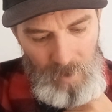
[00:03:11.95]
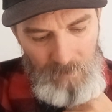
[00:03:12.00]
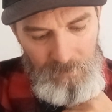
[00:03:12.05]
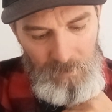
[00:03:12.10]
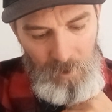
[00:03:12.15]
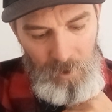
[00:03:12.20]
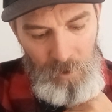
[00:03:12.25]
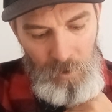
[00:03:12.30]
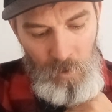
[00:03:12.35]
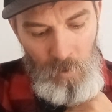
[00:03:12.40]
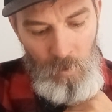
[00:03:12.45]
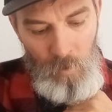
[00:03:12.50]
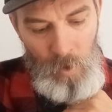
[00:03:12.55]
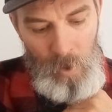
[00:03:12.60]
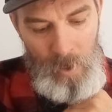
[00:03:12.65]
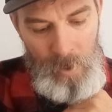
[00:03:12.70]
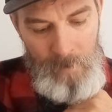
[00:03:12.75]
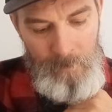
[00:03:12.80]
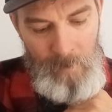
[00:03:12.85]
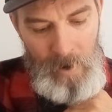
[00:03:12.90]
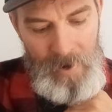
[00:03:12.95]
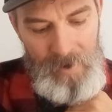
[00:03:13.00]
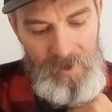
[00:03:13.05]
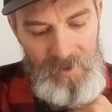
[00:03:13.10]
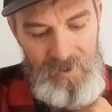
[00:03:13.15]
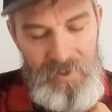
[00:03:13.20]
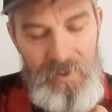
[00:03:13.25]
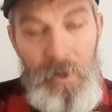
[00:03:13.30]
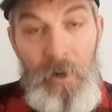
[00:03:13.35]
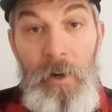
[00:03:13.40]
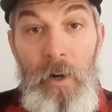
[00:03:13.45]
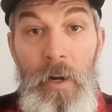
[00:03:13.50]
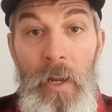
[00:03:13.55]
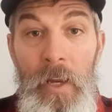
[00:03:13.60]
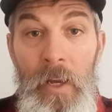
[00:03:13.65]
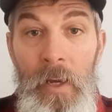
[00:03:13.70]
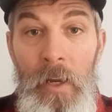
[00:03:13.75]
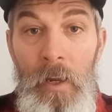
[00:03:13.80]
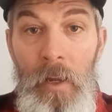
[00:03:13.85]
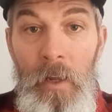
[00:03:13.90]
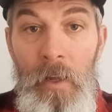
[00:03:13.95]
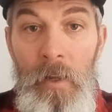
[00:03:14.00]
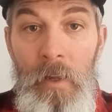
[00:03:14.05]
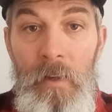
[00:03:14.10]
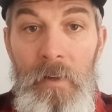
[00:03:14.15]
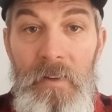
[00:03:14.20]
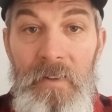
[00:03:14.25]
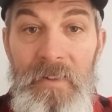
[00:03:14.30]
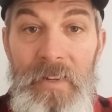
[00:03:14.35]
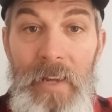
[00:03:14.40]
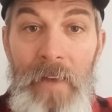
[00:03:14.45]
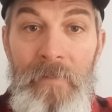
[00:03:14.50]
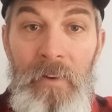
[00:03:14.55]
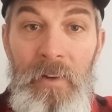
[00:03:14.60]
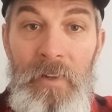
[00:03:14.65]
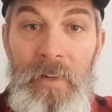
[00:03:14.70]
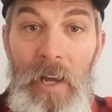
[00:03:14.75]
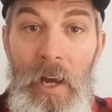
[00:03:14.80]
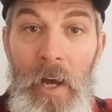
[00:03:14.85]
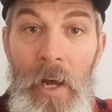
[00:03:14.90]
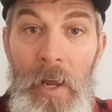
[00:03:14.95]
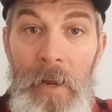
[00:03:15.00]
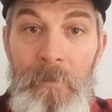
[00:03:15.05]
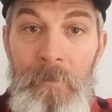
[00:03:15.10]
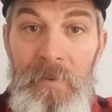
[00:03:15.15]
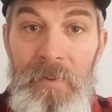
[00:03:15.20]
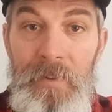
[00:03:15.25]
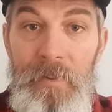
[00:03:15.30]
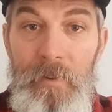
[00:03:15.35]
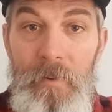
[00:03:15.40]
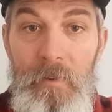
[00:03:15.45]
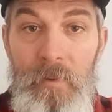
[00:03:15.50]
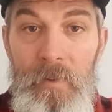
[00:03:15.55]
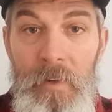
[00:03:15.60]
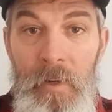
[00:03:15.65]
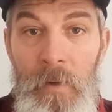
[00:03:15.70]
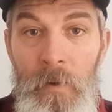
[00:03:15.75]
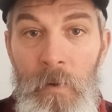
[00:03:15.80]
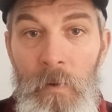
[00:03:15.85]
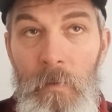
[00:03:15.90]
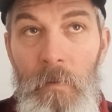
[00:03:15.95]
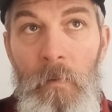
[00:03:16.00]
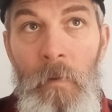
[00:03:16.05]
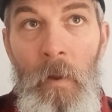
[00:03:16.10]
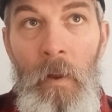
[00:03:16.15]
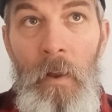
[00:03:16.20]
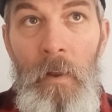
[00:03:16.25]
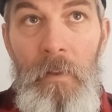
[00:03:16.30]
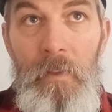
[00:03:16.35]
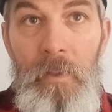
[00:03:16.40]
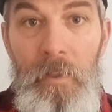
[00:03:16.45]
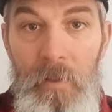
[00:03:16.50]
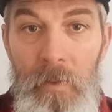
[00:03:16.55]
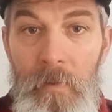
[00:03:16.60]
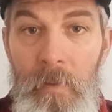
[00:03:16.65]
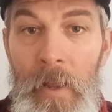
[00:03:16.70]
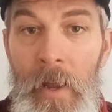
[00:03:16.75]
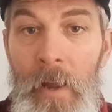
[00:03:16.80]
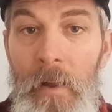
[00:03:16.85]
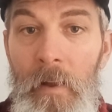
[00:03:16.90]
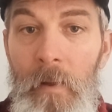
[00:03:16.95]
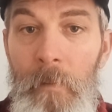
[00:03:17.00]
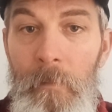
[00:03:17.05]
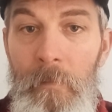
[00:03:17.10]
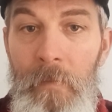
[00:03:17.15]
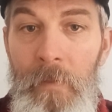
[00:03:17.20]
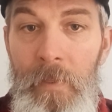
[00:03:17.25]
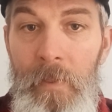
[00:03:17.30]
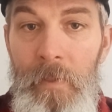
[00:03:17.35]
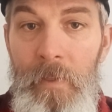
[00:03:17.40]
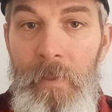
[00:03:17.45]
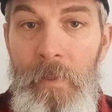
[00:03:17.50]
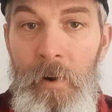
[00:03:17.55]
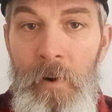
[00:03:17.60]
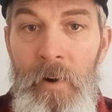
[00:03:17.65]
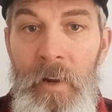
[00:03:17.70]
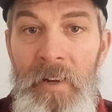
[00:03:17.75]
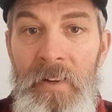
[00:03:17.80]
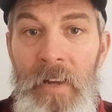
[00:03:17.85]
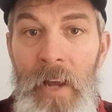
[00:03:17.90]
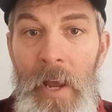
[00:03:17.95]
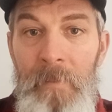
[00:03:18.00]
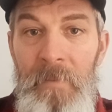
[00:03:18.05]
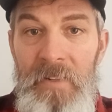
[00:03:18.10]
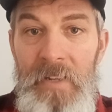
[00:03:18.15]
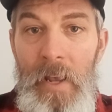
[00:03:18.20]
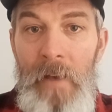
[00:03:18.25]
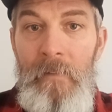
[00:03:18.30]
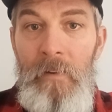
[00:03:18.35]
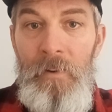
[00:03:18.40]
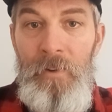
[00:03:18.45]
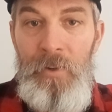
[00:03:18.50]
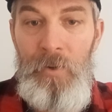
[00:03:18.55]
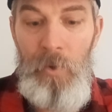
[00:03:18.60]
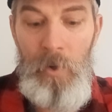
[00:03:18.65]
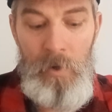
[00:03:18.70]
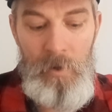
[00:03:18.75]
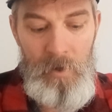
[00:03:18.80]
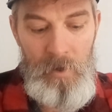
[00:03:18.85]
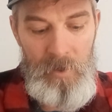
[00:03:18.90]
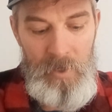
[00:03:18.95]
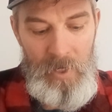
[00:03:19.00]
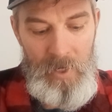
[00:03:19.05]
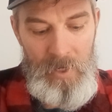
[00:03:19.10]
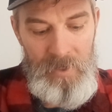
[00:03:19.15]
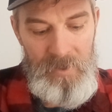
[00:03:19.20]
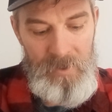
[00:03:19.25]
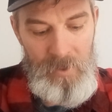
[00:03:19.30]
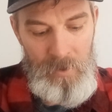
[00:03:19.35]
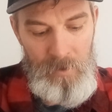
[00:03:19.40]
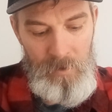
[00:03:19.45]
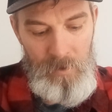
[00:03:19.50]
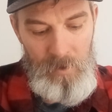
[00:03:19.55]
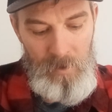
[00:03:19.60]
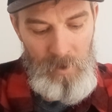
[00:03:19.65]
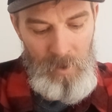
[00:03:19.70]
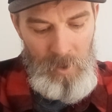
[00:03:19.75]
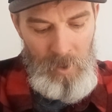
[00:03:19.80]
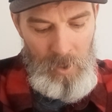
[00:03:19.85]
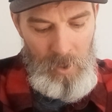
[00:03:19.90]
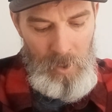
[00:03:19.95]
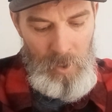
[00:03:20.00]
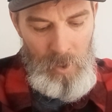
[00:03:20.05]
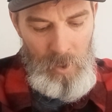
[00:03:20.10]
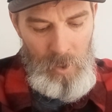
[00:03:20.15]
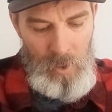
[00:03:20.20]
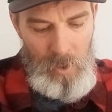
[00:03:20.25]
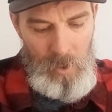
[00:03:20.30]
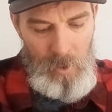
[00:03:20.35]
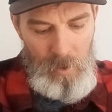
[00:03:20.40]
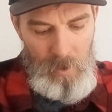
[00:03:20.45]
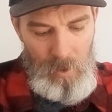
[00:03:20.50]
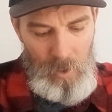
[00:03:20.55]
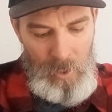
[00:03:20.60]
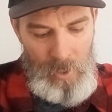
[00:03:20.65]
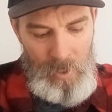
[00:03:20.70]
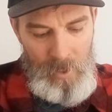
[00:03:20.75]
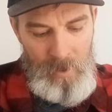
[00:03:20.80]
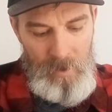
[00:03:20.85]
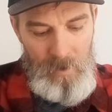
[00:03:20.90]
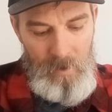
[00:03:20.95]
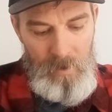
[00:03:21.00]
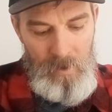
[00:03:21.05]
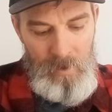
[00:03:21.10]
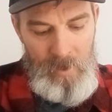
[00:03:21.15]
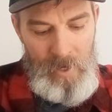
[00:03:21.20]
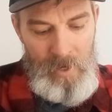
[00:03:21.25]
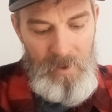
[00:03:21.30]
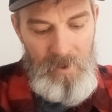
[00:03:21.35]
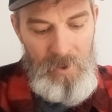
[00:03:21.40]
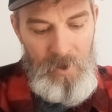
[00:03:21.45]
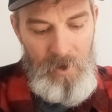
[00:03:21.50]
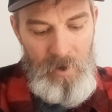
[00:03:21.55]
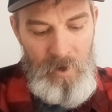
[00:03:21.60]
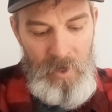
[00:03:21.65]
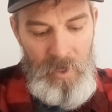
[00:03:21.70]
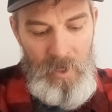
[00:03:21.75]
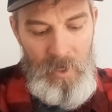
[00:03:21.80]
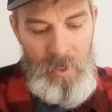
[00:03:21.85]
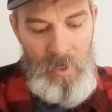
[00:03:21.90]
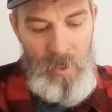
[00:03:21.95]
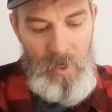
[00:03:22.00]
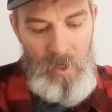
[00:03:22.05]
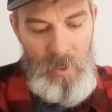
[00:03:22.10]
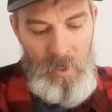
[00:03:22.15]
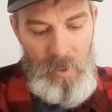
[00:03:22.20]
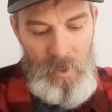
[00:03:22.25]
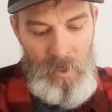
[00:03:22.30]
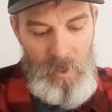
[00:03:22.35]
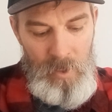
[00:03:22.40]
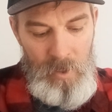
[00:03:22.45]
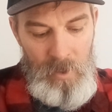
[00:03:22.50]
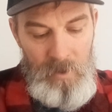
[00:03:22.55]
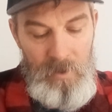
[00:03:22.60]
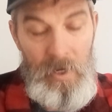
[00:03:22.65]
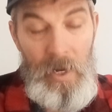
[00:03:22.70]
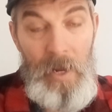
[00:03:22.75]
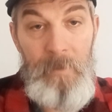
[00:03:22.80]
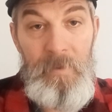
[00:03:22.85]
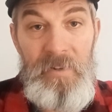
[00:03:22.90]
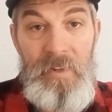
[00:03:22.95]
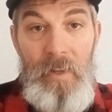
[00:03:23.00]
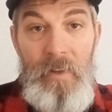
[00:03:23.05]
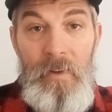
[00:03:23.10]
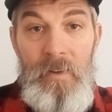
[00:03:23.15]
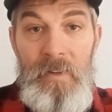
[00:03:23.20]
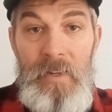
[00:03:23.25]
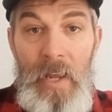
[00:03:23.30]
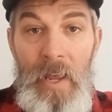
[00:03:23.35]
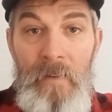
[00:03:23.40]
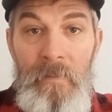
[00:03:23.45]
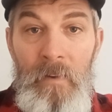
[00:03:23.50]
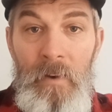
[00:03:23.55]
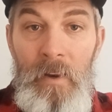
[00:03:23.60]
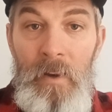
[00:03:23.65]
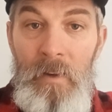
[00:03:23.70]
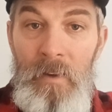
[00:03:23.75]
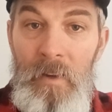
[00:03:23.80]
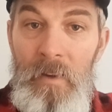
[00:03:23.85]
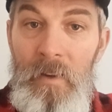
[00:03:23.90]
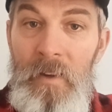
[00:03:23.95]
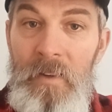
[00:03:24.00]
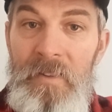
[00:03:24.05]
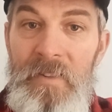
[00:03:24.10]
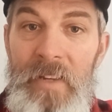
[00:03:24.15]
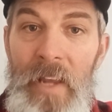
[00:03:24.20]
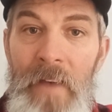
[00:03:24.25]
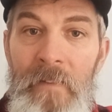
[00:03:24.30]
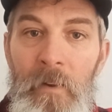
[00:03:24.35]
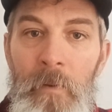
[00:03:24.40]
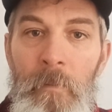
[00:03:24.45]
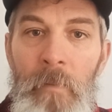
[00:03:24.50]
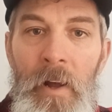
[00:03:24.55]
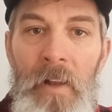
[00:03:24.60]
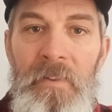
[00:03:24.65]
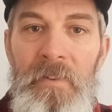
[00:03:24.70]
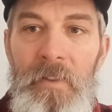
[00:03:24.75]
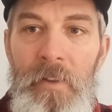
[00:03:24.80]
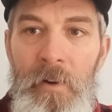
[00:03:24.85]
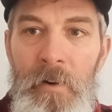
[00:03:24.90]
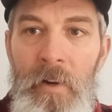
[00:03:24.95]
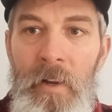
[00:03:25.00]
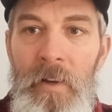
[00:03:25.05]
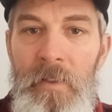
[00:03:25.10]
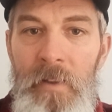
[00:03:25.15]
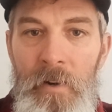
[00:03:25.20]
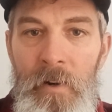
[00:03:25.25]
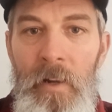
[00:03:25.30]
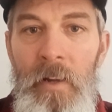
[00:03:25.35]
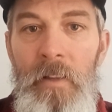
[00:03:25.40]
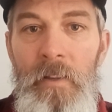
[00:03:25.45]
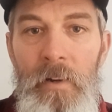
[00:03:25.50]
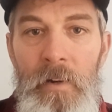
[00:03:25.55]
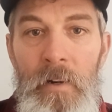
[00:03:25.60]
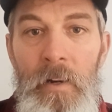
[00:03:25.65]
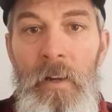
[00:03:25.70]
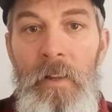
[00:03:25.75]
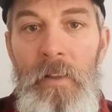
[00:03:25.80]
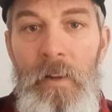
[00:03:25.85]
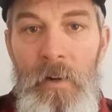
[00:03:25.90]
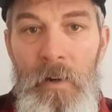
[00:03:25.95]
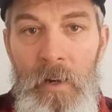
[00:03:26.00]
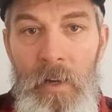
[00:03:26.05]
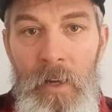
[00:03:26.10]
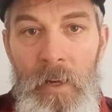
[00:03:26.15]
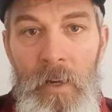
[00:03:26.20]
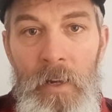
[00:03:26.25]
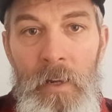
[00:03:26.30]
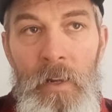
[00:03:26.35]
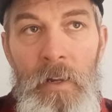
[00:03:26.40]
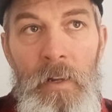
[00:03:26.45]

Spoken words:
if you do minus 30 7 times, so that 30 times 7 is 210. So that 30 times 7 is 7 months. 30, 30, 30, 30,